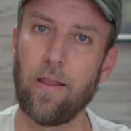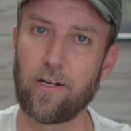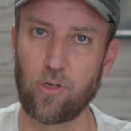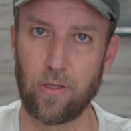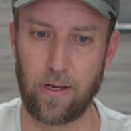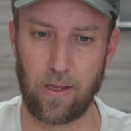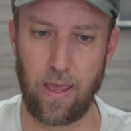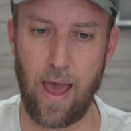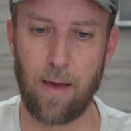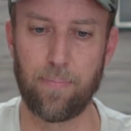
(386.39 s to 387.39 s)
electrolytic
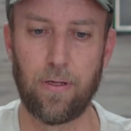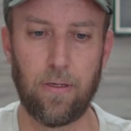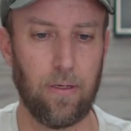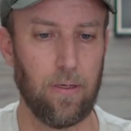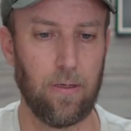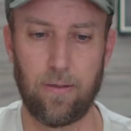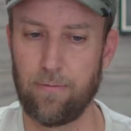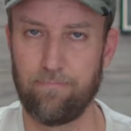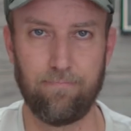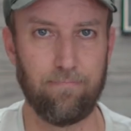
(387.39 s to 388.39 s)
cap.
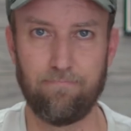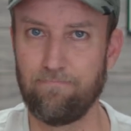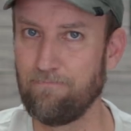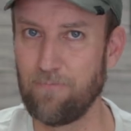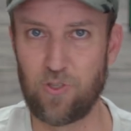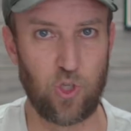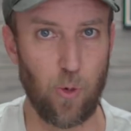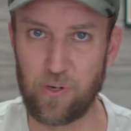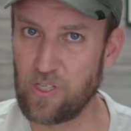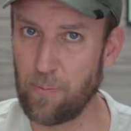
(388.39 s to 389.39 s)

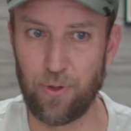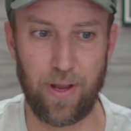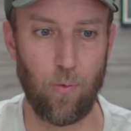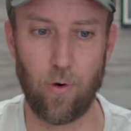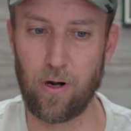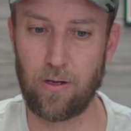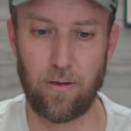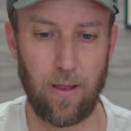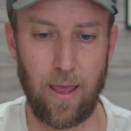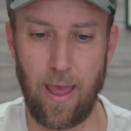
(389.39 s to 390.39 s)
Super simple network,
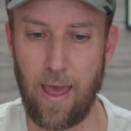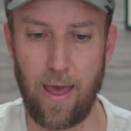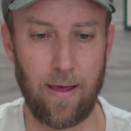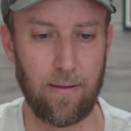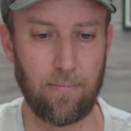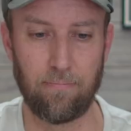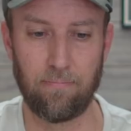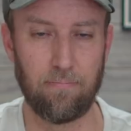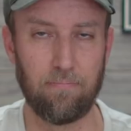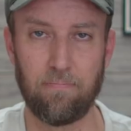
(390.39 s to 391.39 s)
and
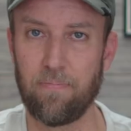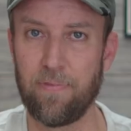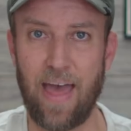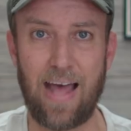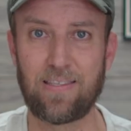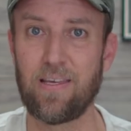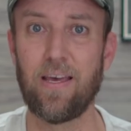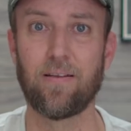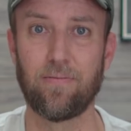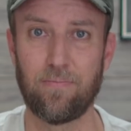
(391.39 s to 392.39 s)
that's
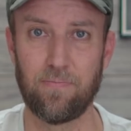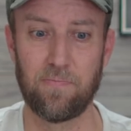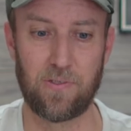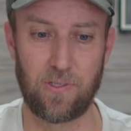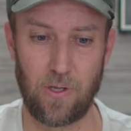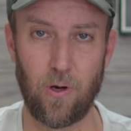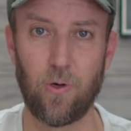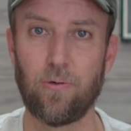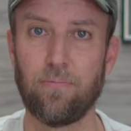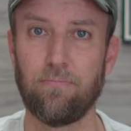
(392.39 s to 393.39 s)
it.
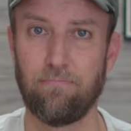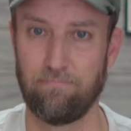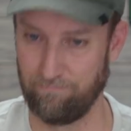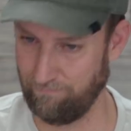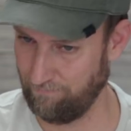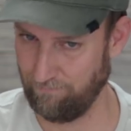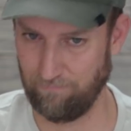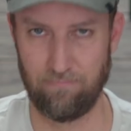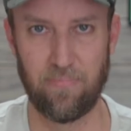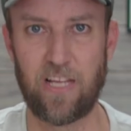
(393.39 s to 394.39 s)
So
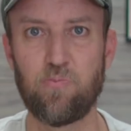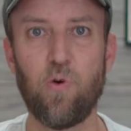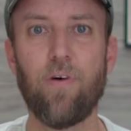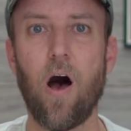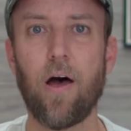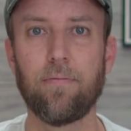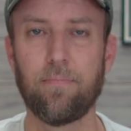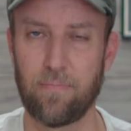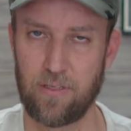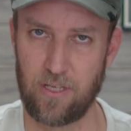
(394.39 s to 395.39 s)
let's move on
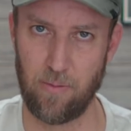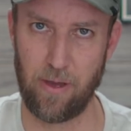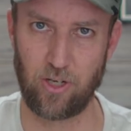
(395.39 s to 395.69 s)
to the